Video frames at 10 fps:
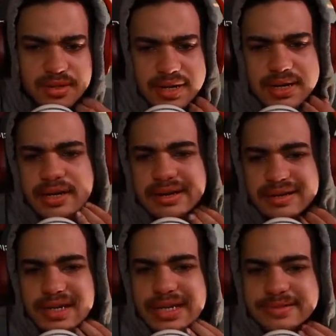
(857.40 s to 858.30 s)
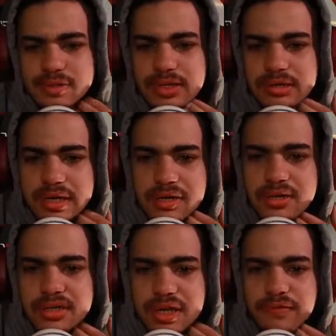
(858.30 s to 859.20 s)
Goddamn, Davis, why you gotta
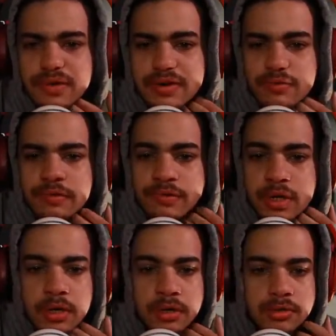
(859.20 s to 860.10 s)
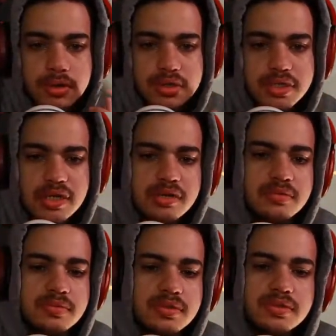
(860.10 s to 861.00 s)
hurt yourself in every video? What's up?